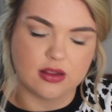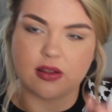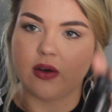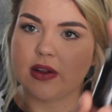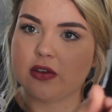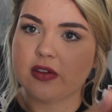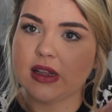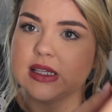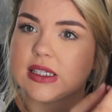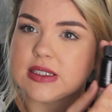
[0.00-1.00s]
So it's just
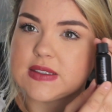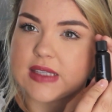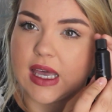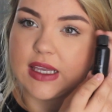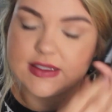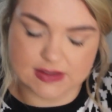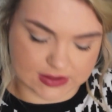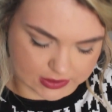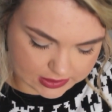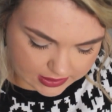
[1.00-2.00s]
a little size
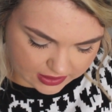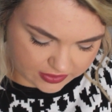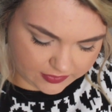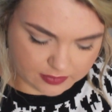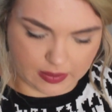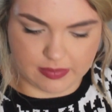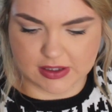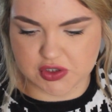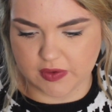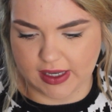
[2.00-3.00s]
here. I think this might
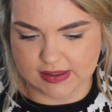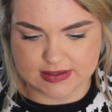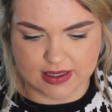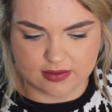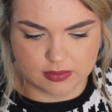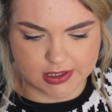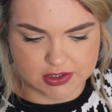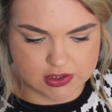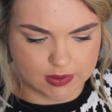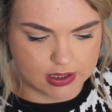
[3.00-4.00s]
be a trial size. I'm
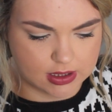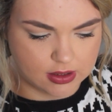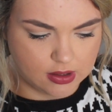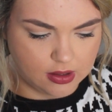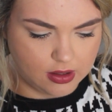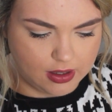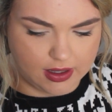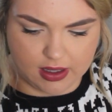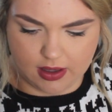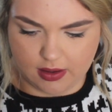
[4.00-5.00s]
not sure.
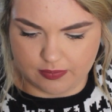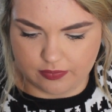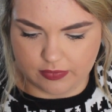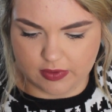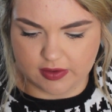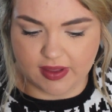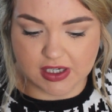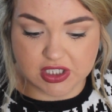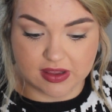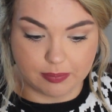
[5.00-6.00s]
This is
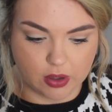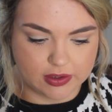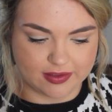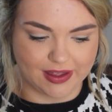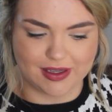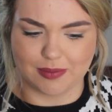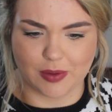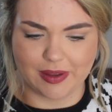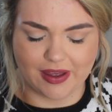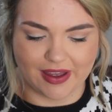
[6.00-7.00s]
actually the bonus item.
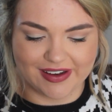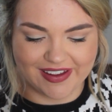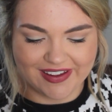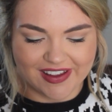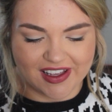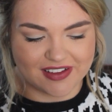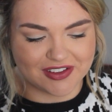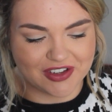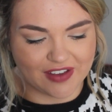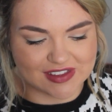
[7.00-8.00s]
Oh my god. It's
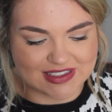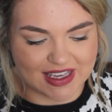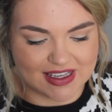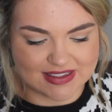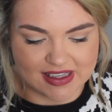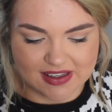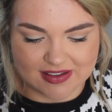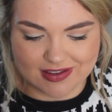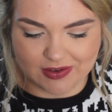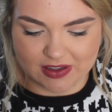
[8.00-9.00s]
a travel size,
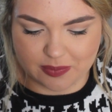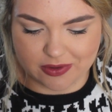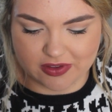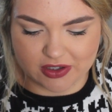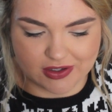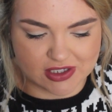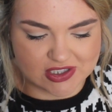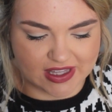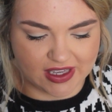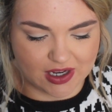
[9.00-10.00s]
so it's supposed to
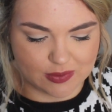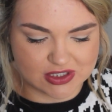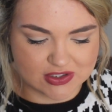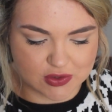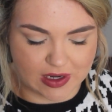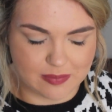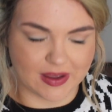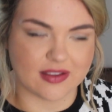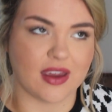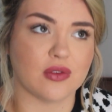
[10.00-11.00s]
nourish the hair, which is great
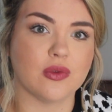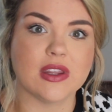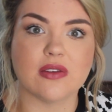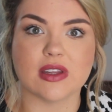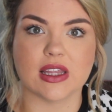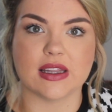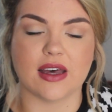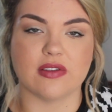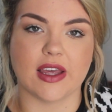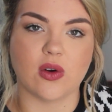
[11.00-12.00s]
because I really
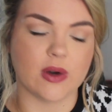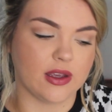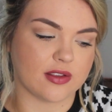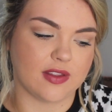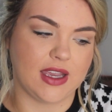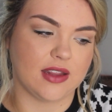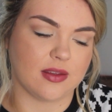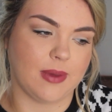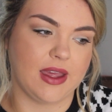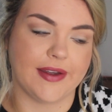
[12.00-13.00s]
love like oils on the
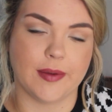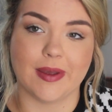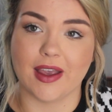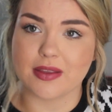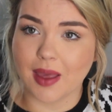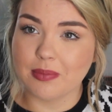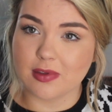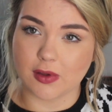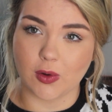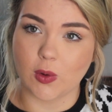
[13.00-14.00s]
ends of my hair because I'm
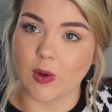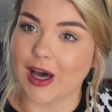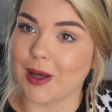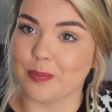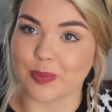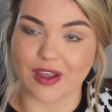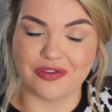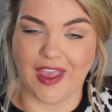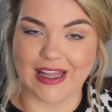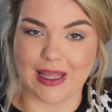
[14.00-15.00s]
so
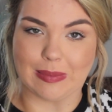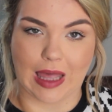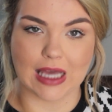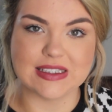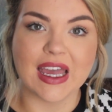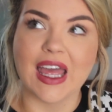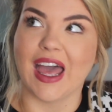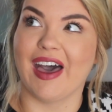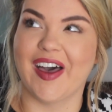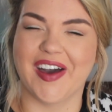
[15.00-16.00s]
fakely blonde.
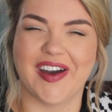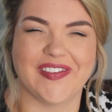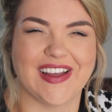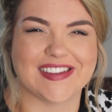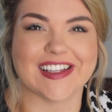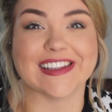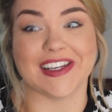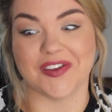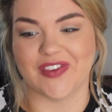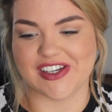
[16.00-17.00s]
It's a
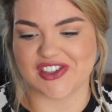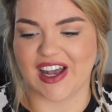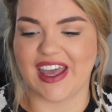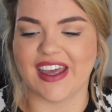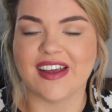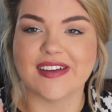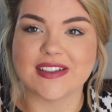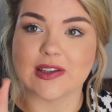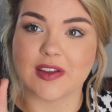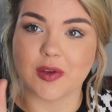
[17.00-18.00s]
little bit dry,
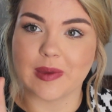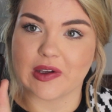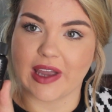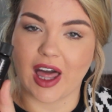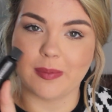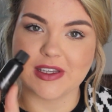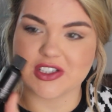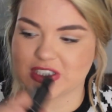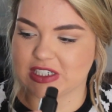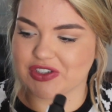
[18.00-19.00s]
so this will be great. I'll be
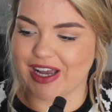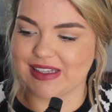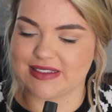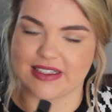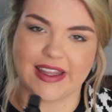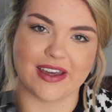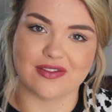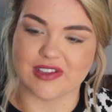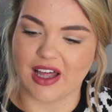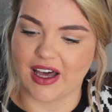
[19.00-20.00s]
sure to try this in like a
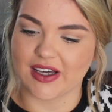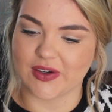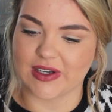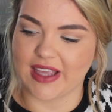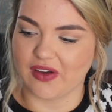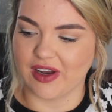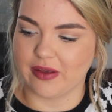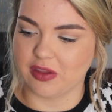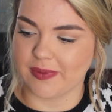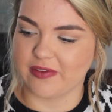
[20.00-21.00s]
vlog or get
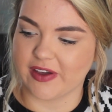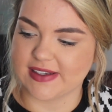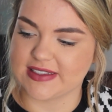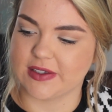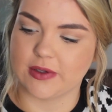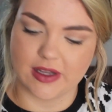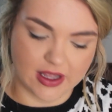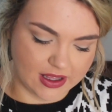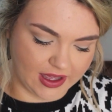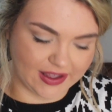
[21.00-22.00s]
ready with me very soon.
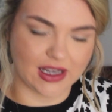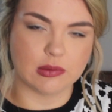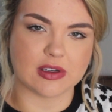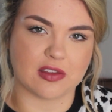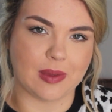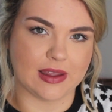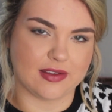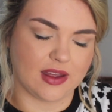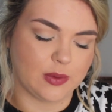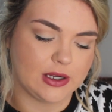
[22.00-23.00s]
I kind of want to smell it.
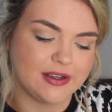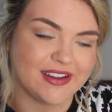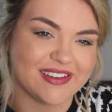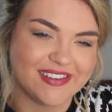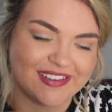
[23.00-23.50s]
Is that weird?